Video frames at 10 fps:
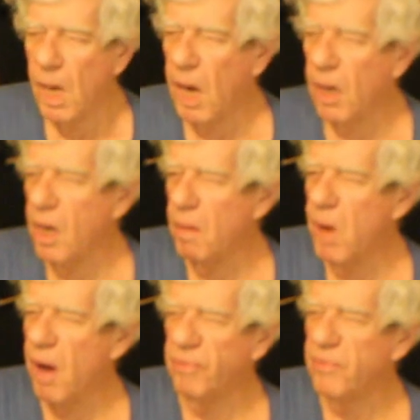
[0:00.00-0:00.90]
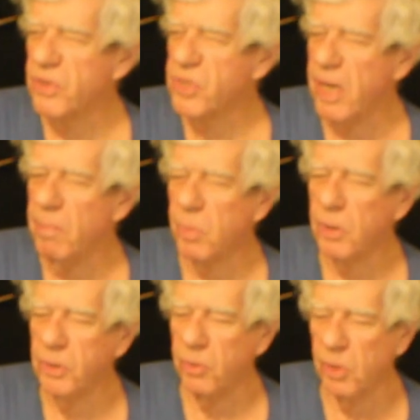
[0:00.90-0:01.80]
can come off of a cymbal
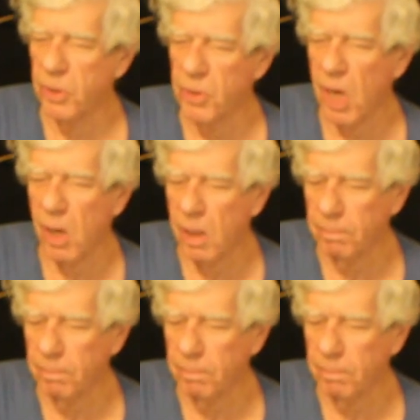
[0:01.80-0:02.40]
to a drum.